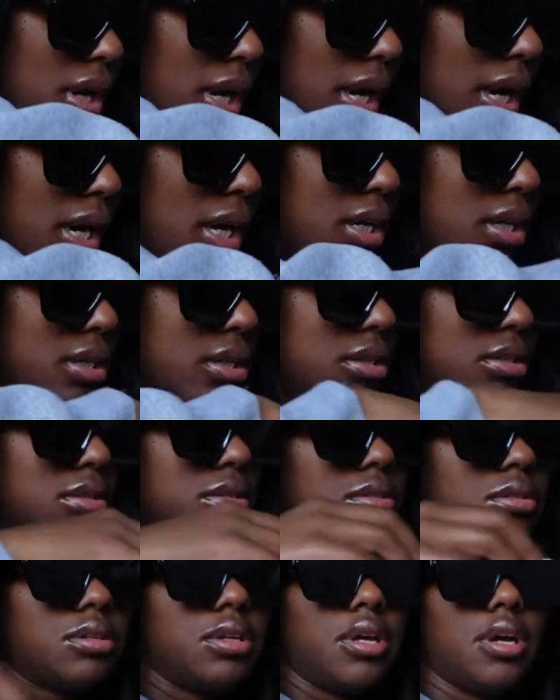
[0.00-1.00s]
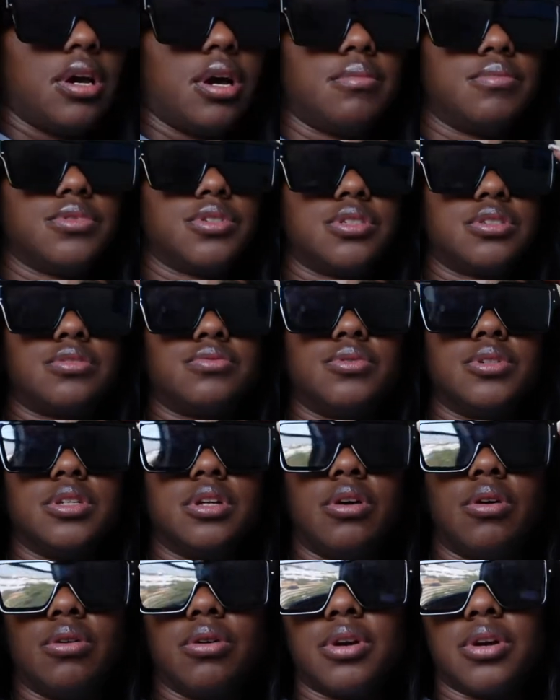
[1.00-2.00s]
and yeah, I'm just
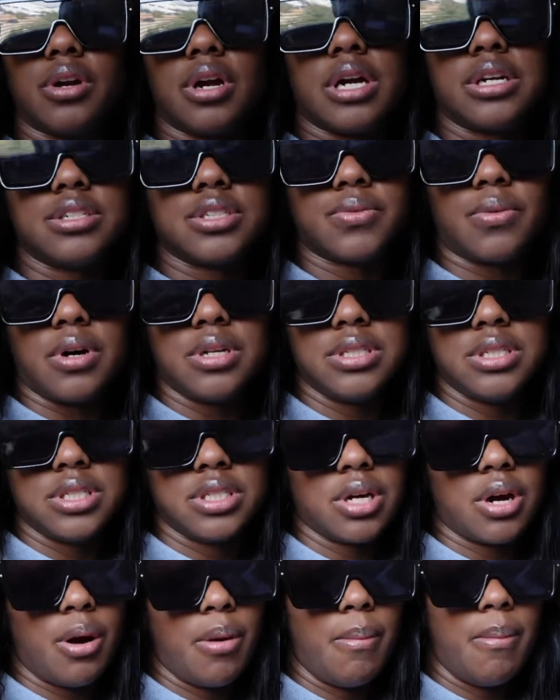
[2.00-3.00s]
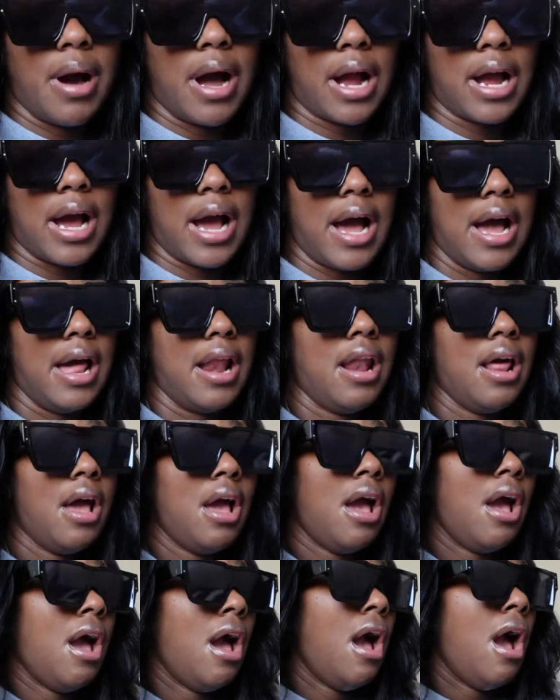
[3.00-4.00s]
really hungry. I just wanted to come back and
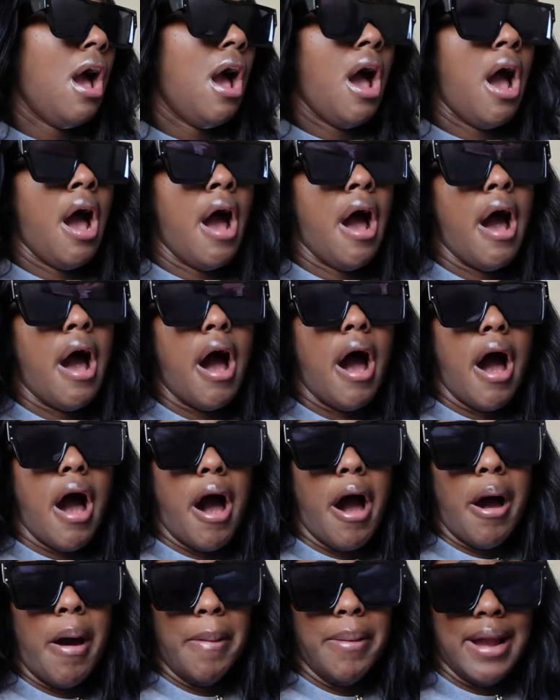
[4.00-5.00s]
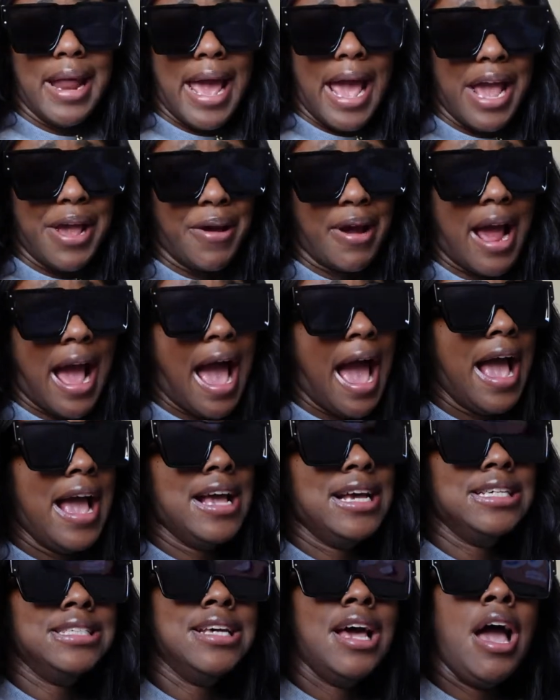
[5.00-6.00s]
update you
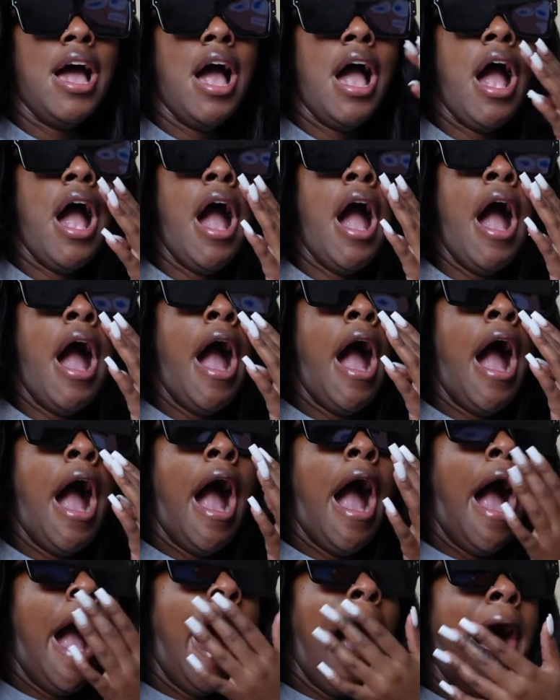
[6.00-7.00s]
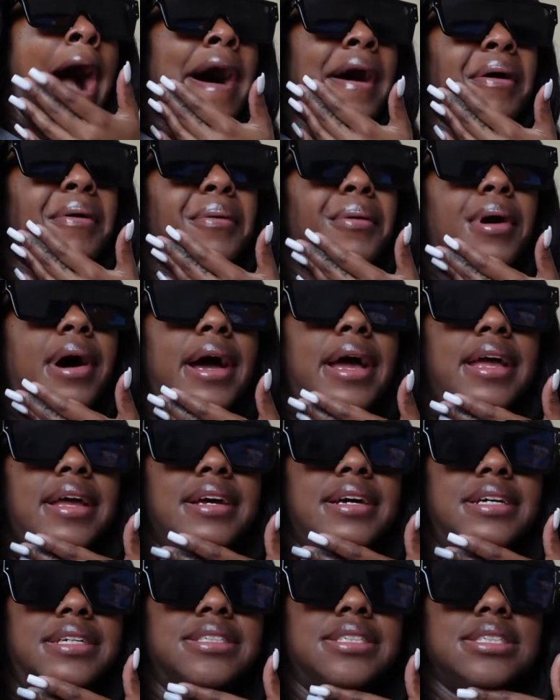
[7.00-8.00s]
guys.
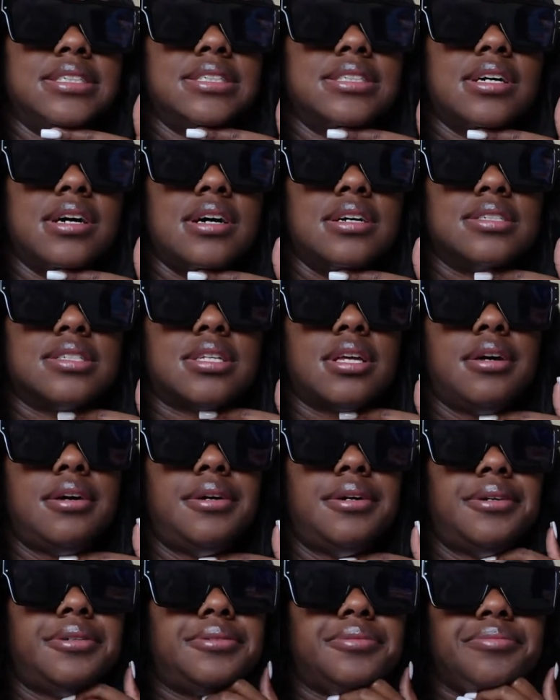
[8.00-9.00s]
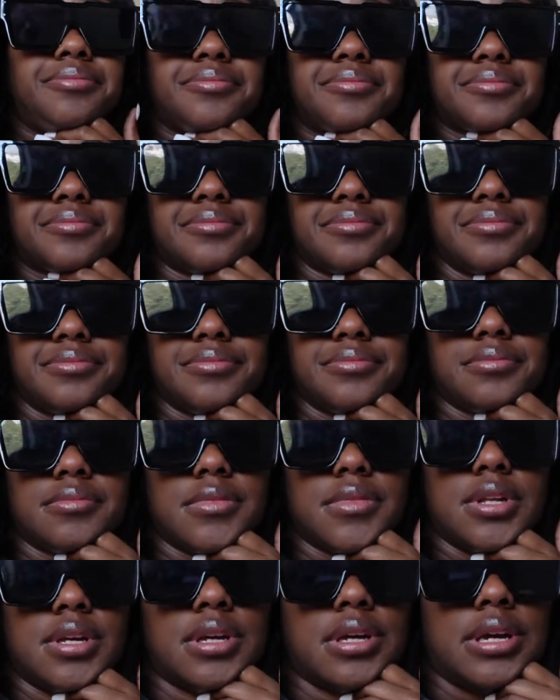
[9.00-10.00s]
Woo, Jesus.
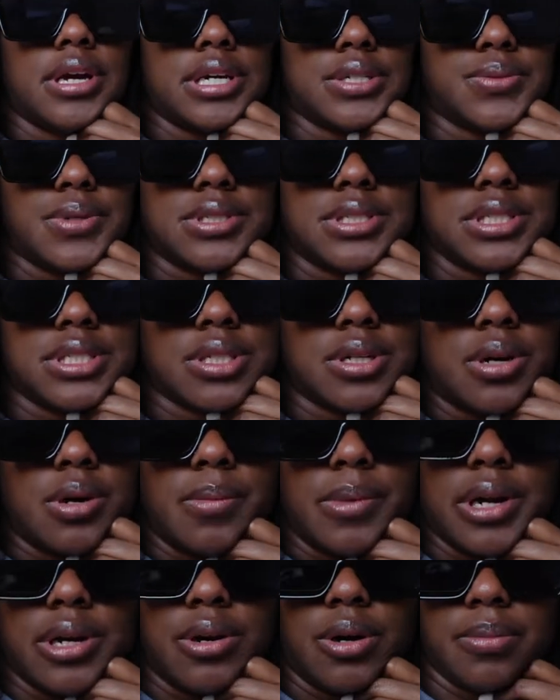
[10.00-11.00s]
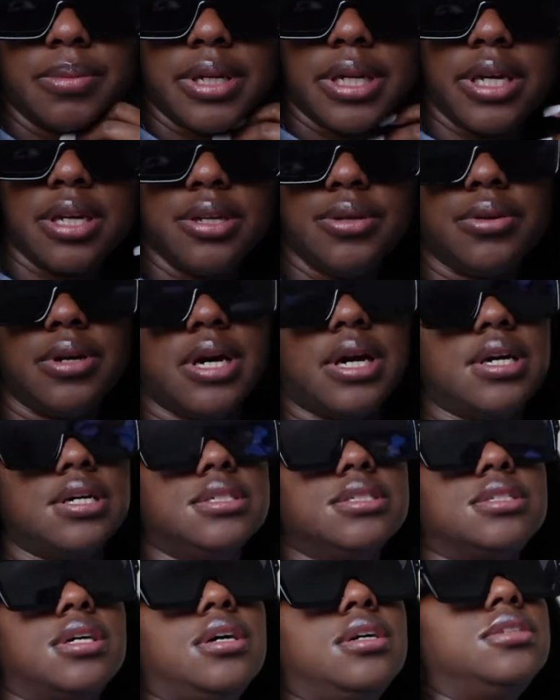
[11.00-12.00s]
Yeah, I just wanted to come and update you
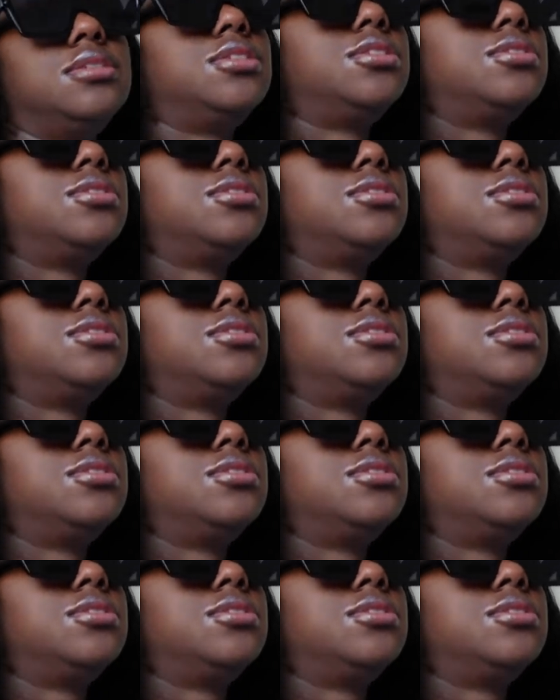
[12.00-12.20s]
guys and